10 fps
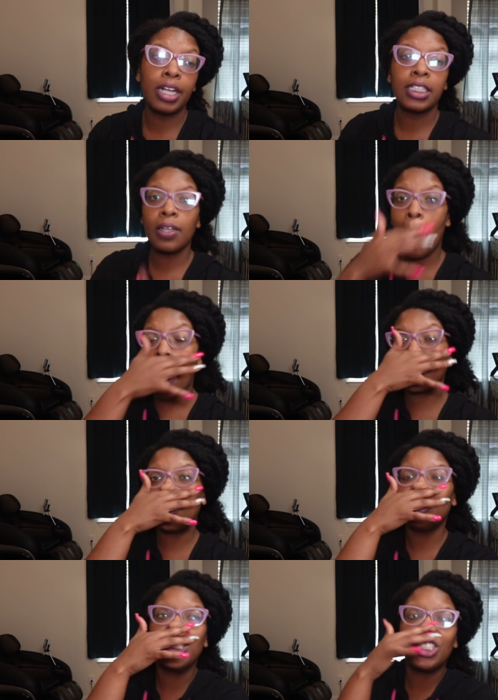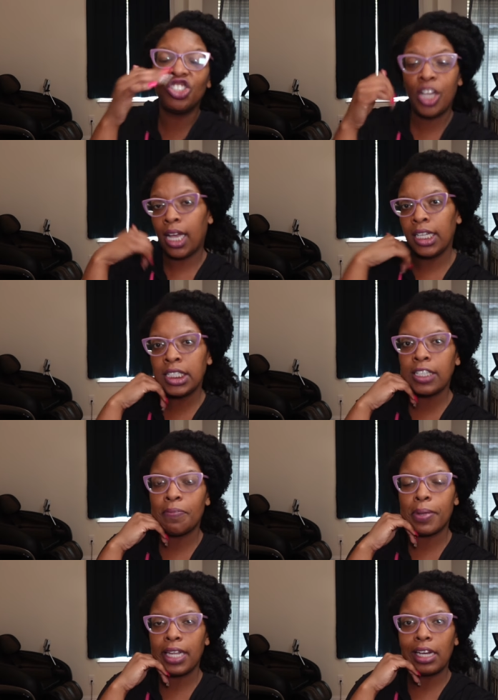And so I think she's jealous
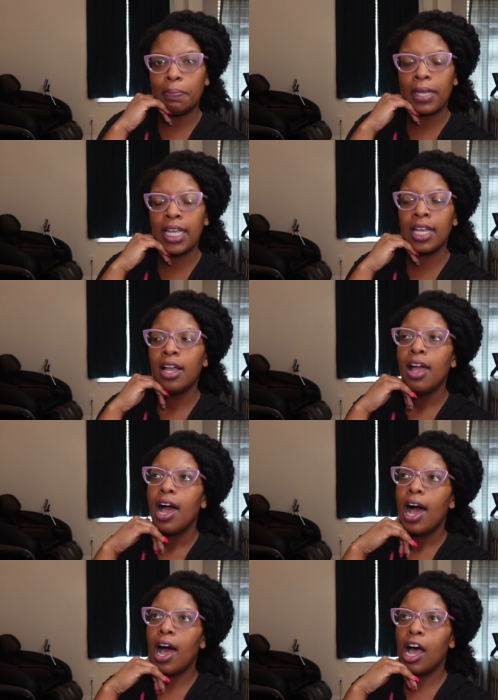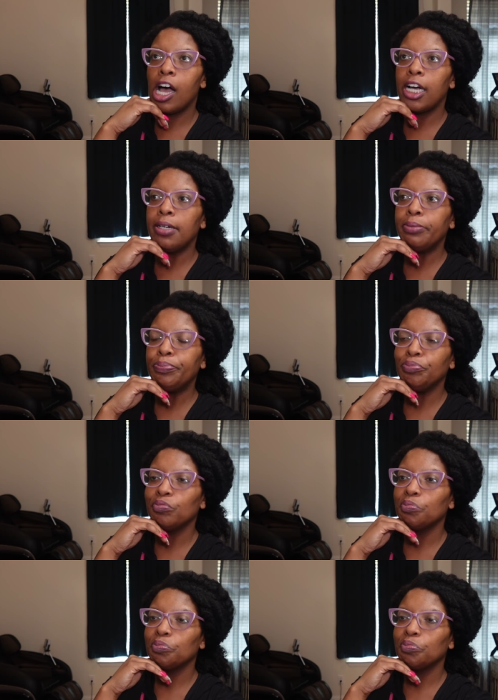of Penelope. Um,